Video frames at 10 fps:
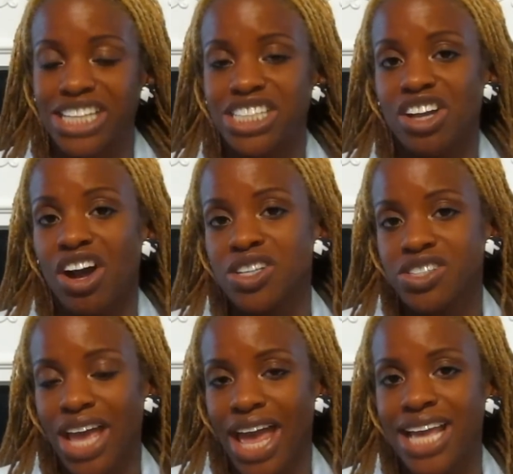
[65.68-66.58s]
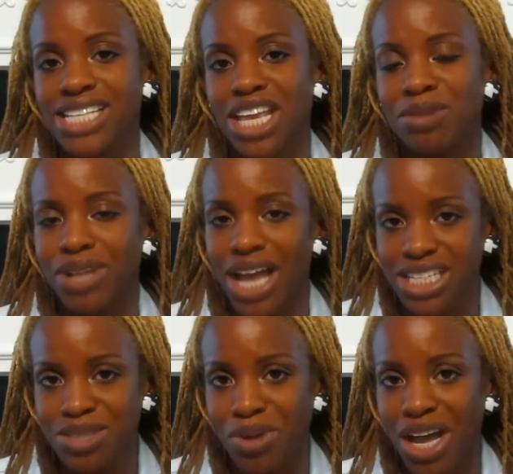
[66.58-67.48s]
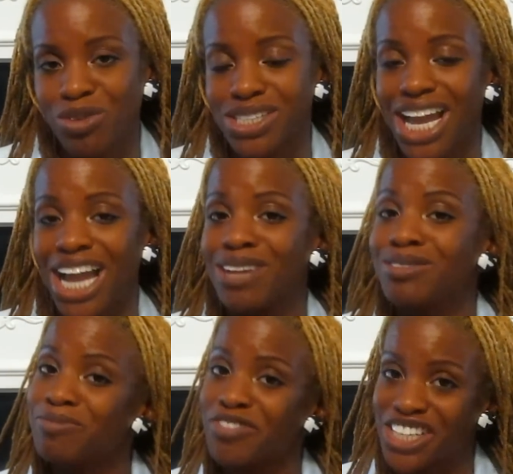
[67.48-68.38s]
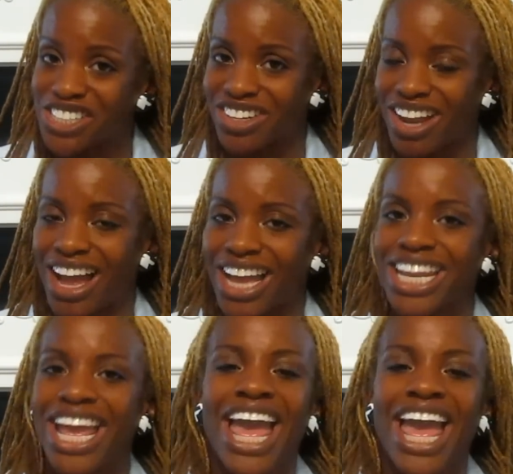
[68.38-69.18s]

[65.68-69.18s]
and she also has a blog spot which I am featured on,